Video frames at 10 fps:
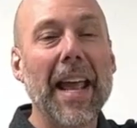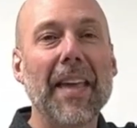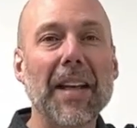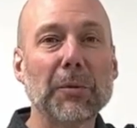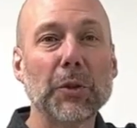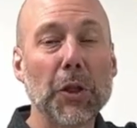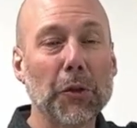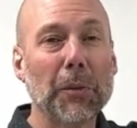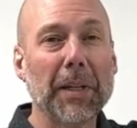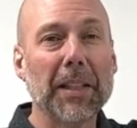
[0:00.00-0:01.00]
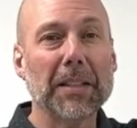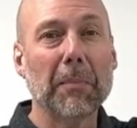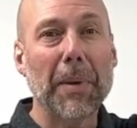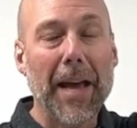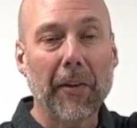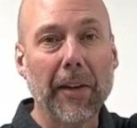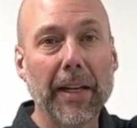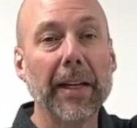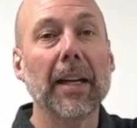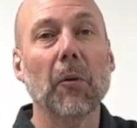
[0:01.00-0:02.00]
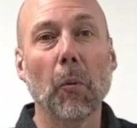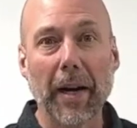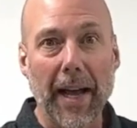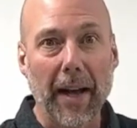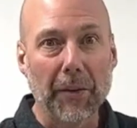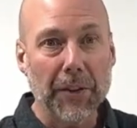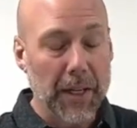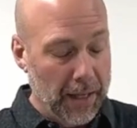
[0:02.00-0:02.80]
And that's usually because the battery went out.